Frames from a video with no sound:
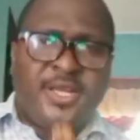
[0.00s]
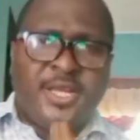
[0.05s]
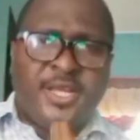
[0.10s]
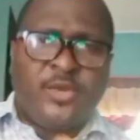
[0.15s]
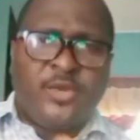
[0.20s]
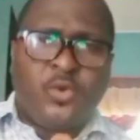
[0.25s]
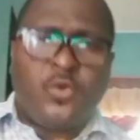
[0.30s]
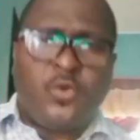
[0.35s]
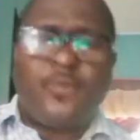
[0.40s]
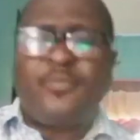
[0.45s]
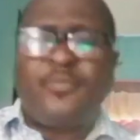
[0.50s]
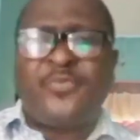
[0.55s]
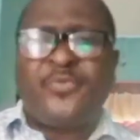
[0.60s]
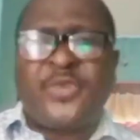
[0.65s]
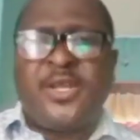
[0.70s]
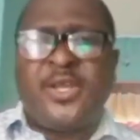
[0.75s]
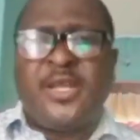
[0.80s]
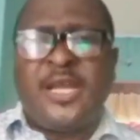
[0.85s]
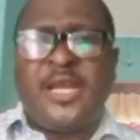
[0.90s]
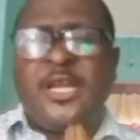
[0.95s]

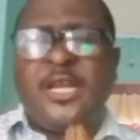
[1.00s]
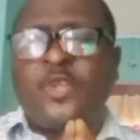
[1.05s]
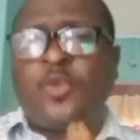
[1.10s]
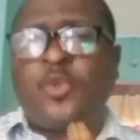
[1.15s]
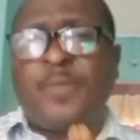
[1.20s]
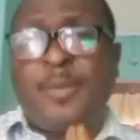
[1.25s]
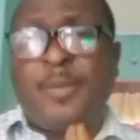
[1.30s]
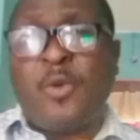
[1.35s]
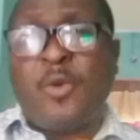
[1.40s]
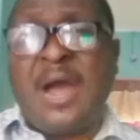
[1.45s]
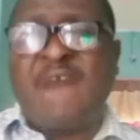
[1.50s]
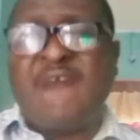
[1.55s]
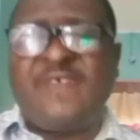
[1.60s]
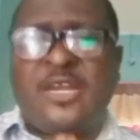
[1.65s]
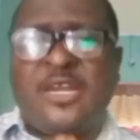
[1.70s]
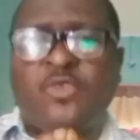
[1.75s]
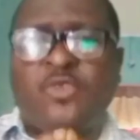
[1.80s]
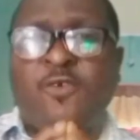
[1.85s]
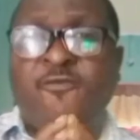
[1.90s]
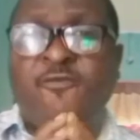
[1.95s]
A lot of people have
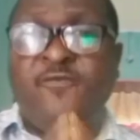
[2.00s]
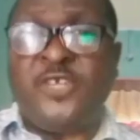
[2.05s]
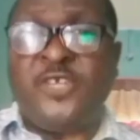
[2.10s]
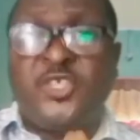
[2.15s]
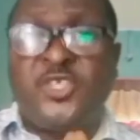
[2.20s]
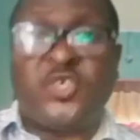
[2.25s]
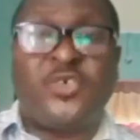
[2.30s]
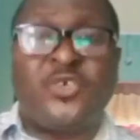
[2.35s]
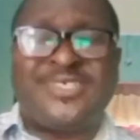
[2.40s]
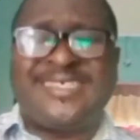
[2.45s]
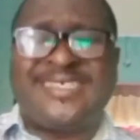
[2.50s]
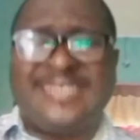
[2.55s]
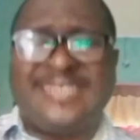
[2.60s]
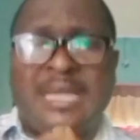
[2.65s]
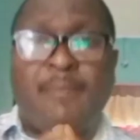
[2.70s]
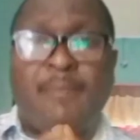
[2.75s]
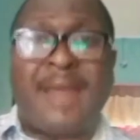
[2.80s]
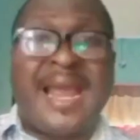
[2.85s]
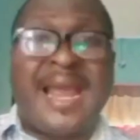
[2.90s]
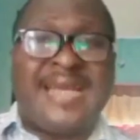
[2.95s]
a lot of visions in
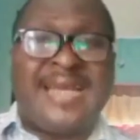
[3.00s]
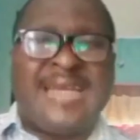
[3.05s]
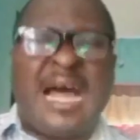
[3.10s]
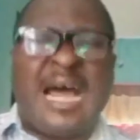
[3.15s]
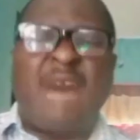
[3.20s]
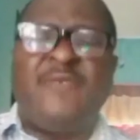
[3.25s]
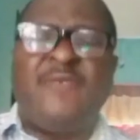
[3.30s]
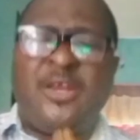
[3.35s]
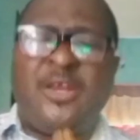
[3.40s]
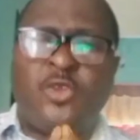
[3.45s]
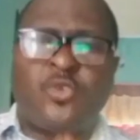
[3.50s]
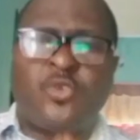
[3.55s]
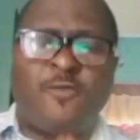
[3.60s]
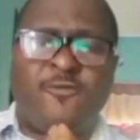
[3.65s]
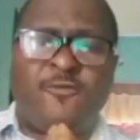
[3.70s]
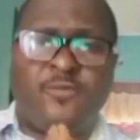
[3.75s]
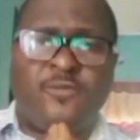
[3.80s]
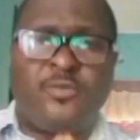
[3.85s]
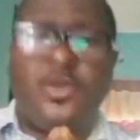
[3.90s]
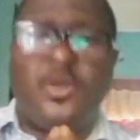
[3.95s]
their mind, have a lot
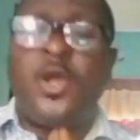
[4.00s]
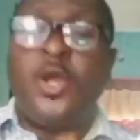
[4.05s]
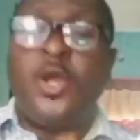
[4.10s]
of